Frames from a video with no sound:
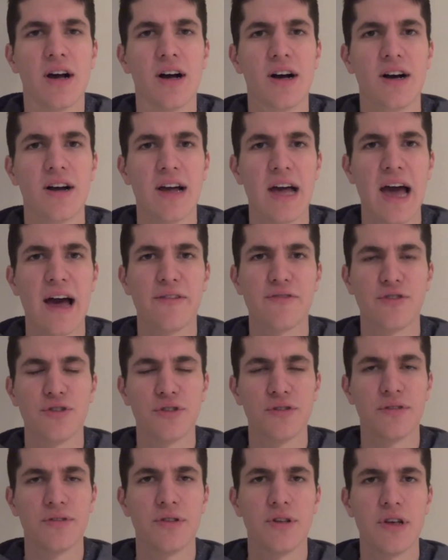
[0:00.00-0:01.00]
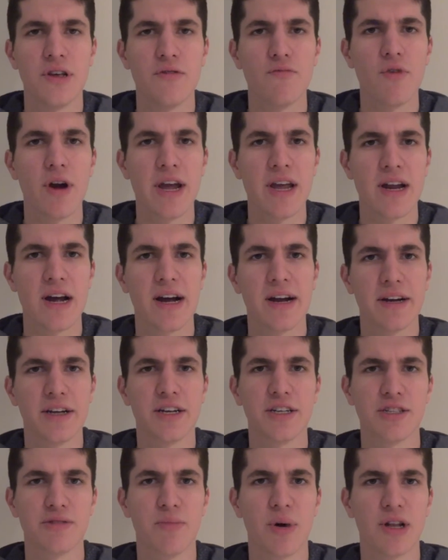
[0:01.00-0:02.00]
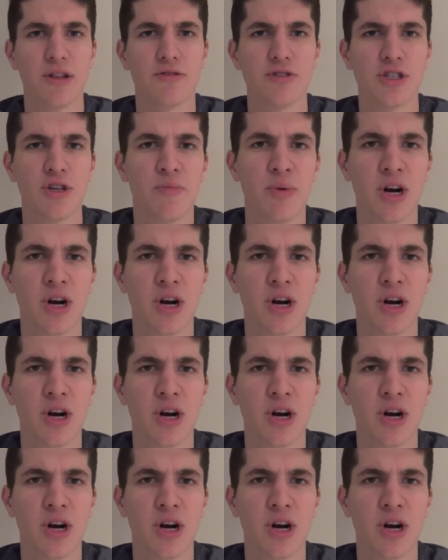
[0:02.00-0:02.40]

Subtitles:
after the raid on his mother's